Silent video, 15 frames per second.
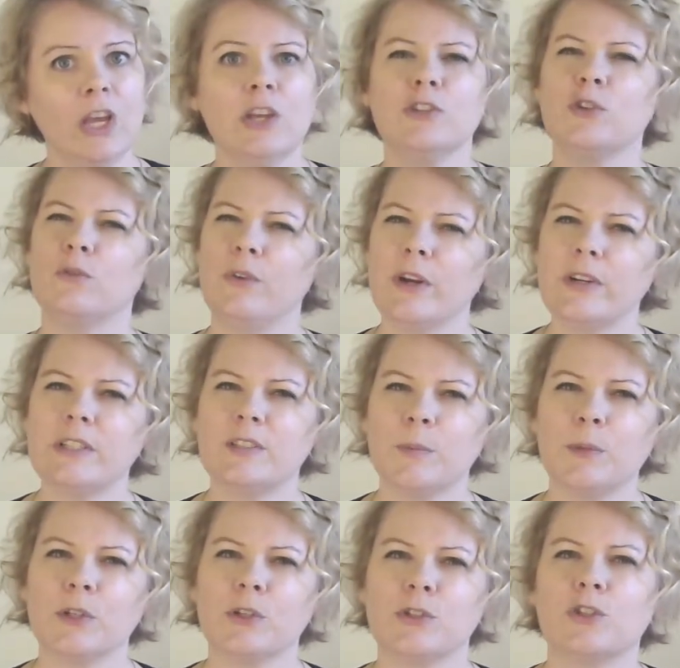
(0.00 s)
So very
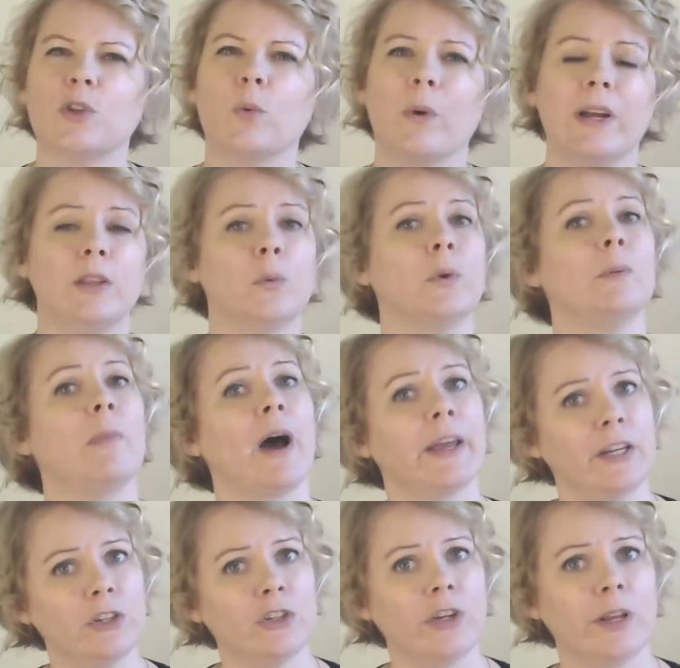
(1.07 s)
similar to the way that we
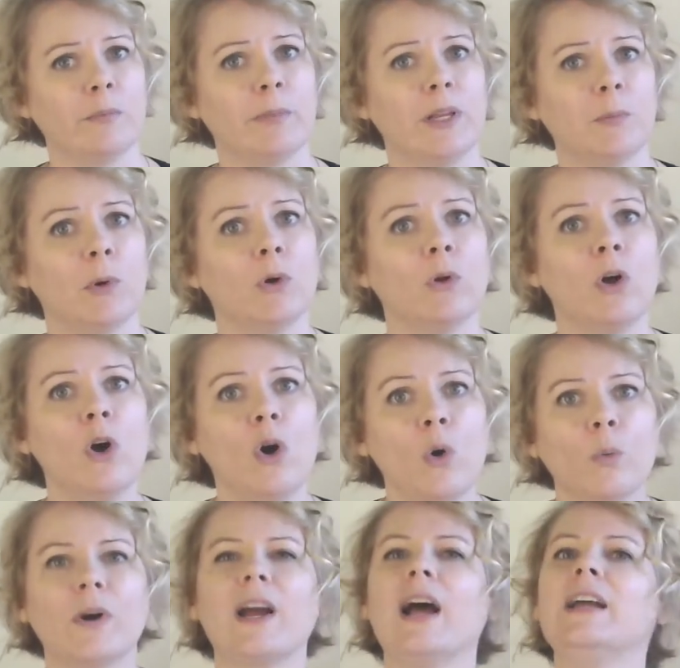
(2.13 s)
body shame people,
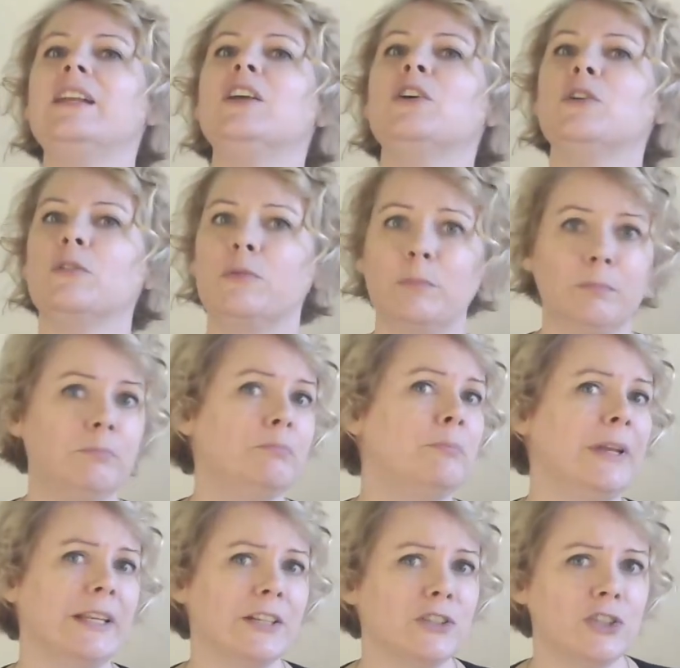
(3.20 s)
we're kind of
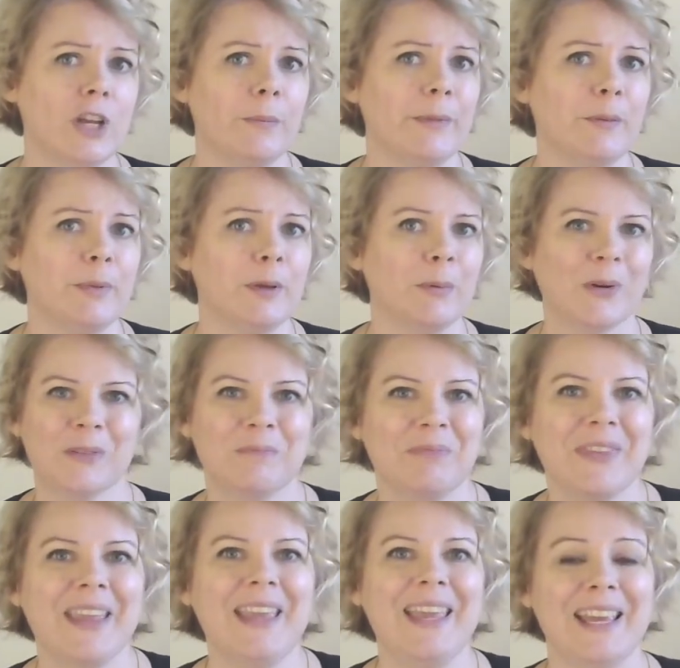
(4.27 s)
penis shaming people
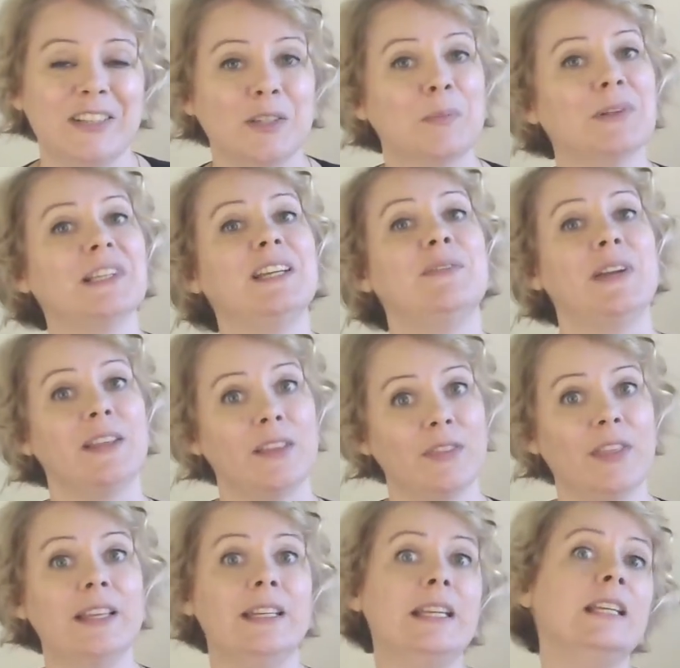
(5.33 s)
into believing that
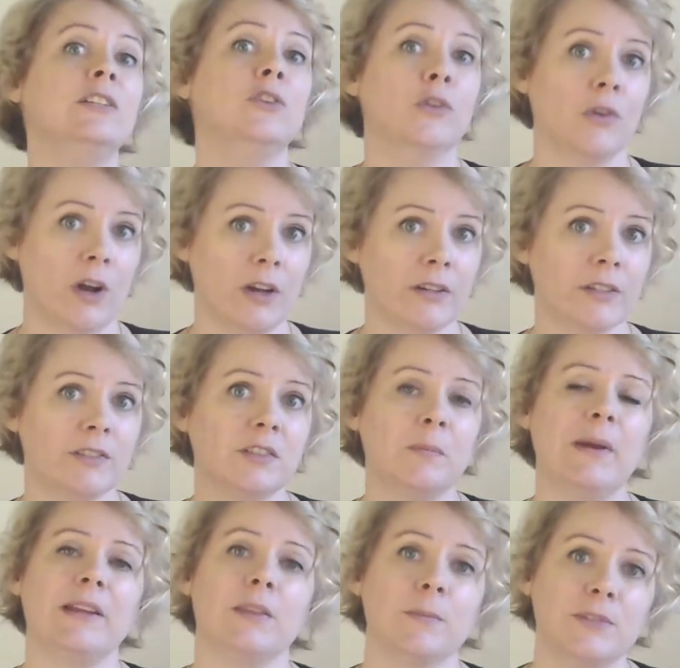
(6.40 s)
they need drugs to
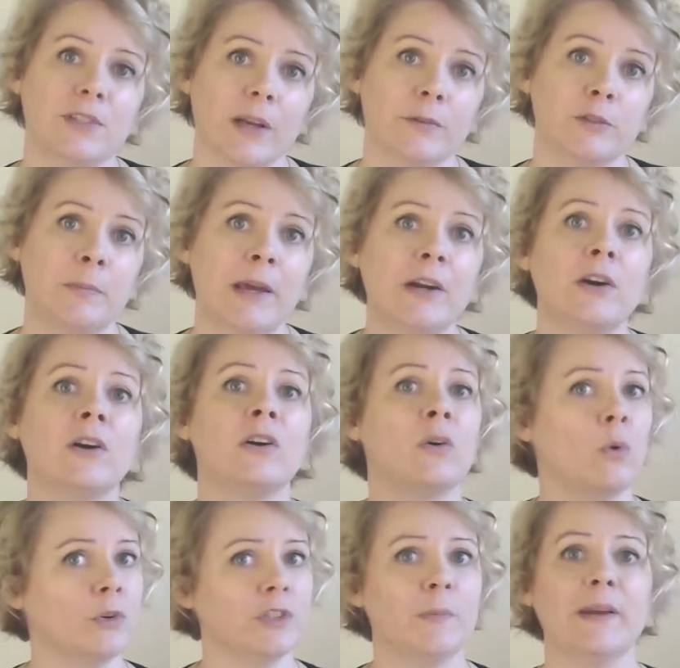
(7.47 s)
make themselves better,
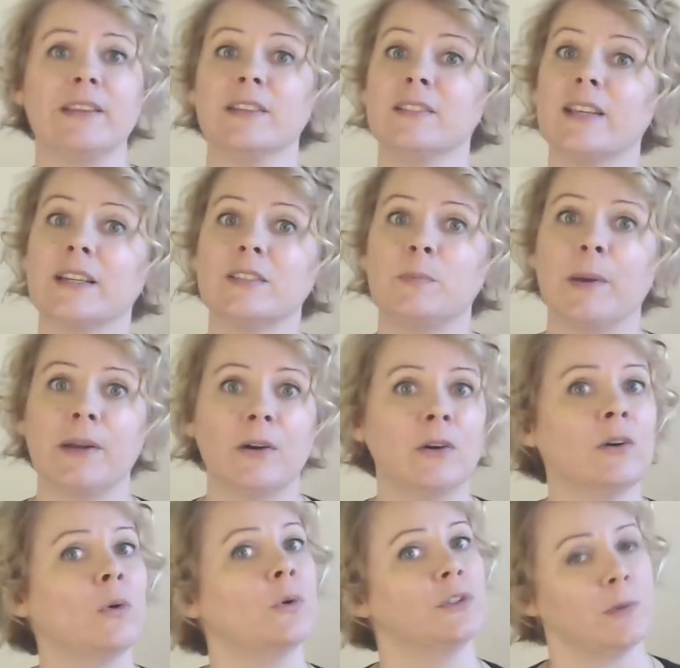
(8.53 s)
or to make the sex better,
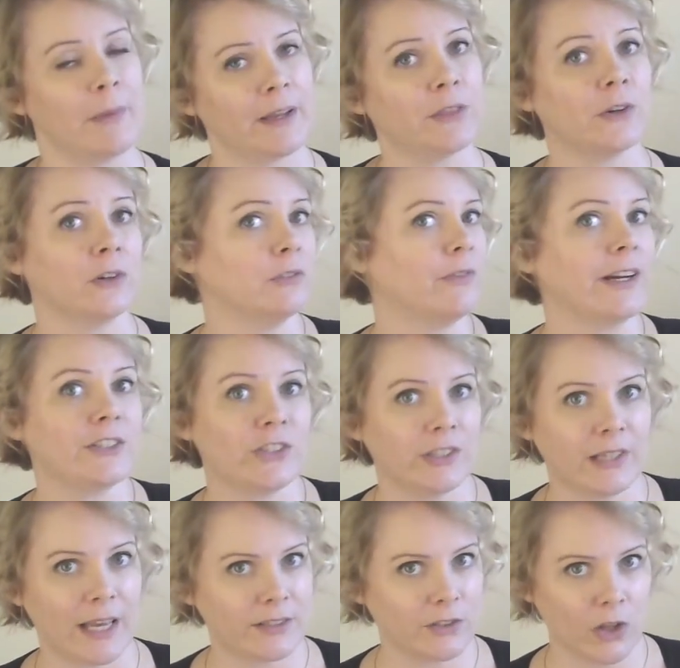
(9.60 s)
or to make their erection
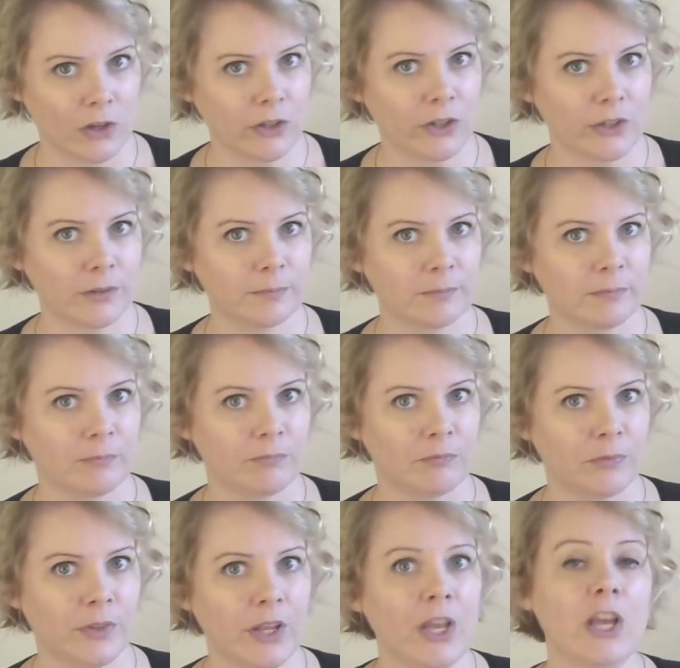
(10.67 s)
last longer.
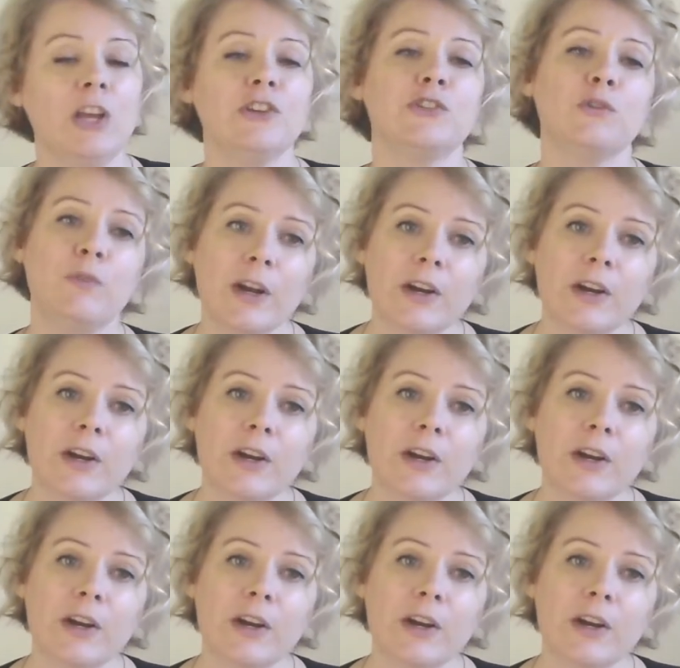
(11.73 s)
So very